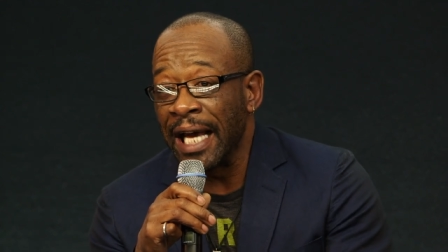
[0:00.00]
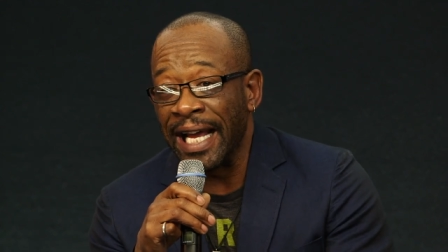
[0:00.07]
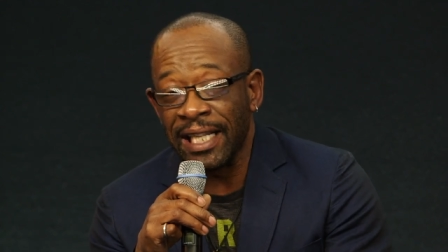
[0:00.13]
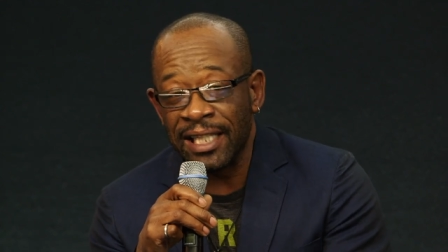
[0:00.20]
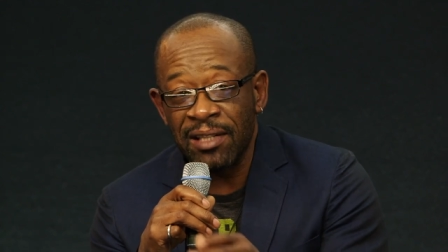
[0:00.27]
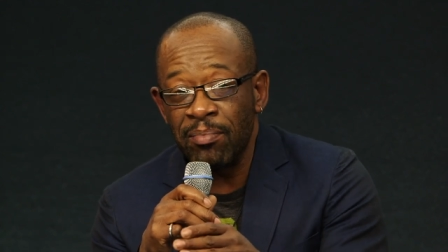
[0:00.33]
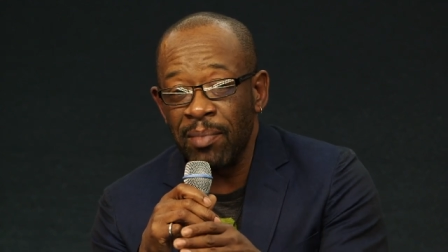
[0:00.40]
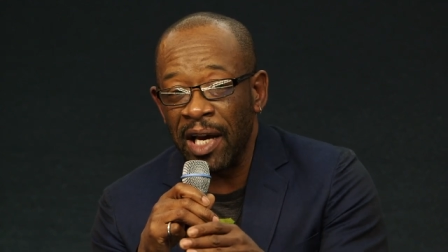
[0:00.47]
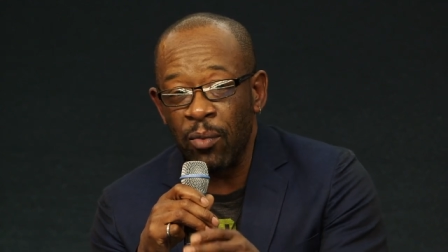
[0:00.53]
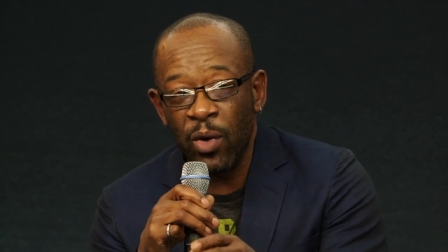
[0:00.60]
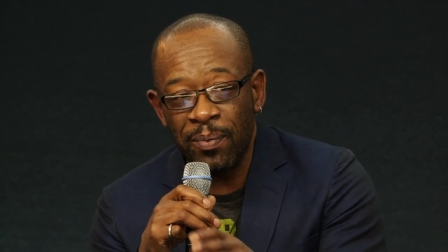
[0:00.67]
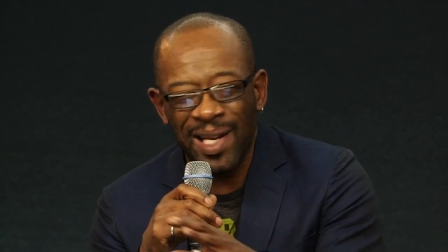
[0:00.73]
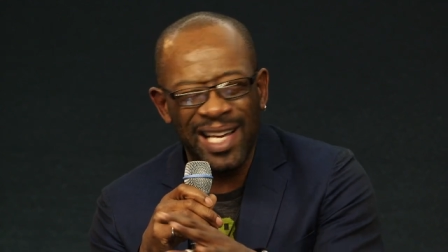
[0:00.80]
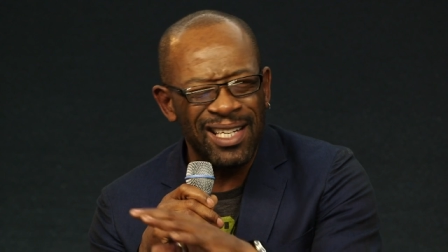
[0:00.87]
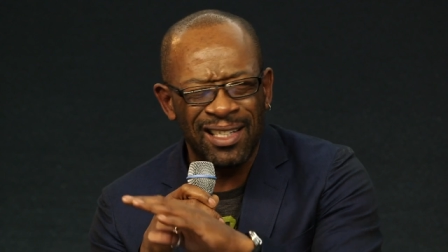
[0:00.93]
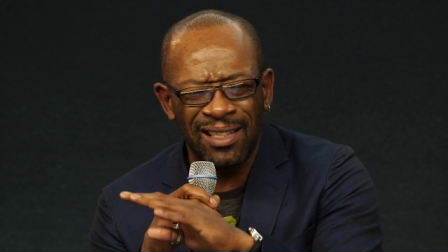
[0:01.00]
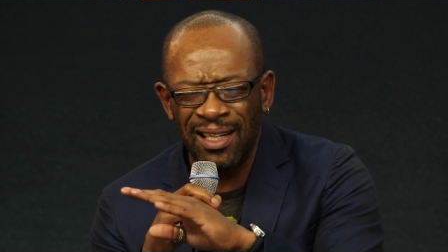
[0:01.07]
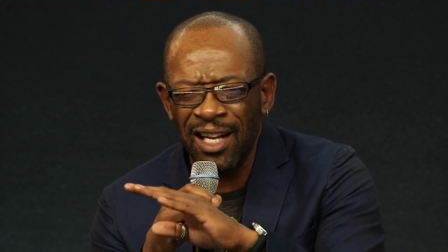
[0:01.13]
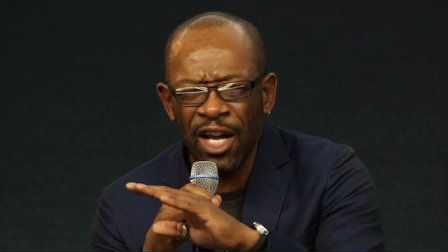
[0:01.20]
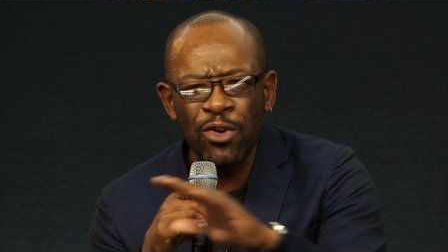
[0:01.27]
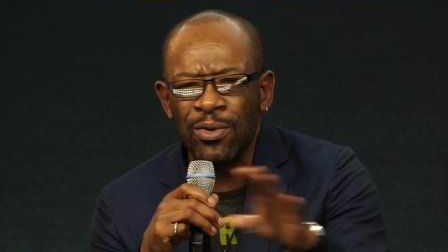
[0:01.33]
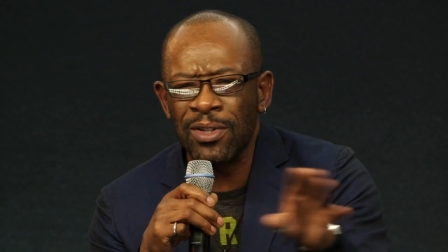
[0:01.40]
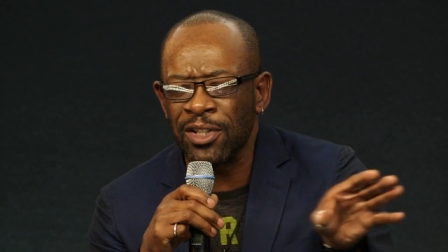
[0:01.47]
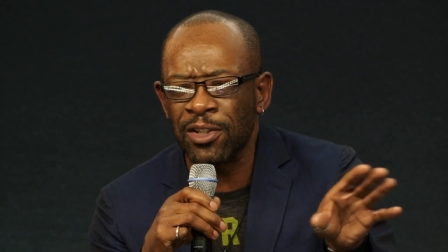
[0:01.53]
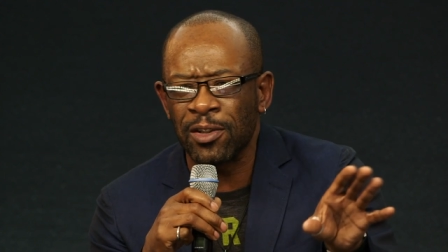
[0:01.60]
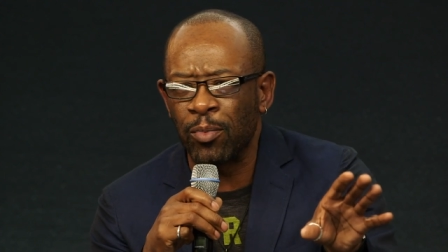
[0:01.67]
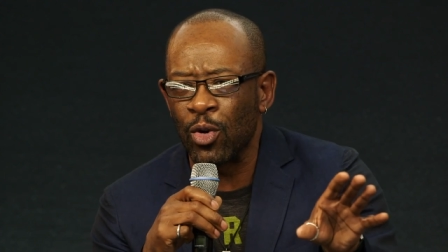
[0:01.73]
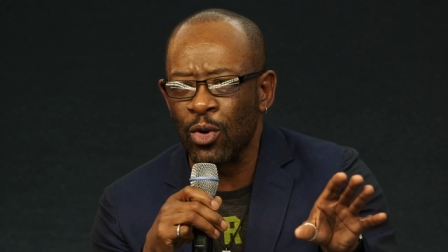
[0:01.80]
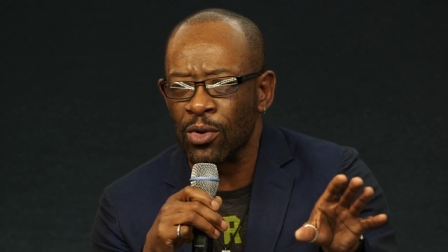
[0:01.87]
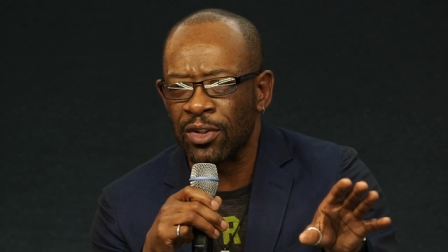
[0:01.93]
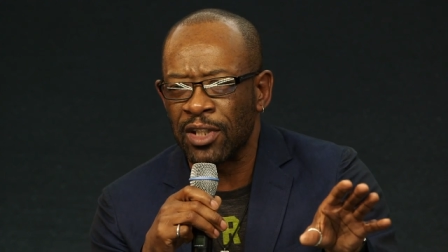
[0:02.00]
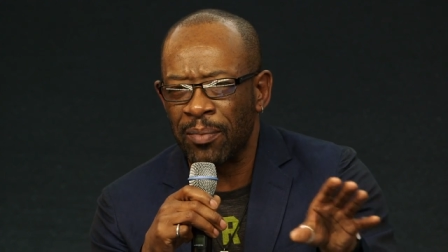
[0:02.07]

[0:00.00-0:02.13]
And it didn't We played loads of sports.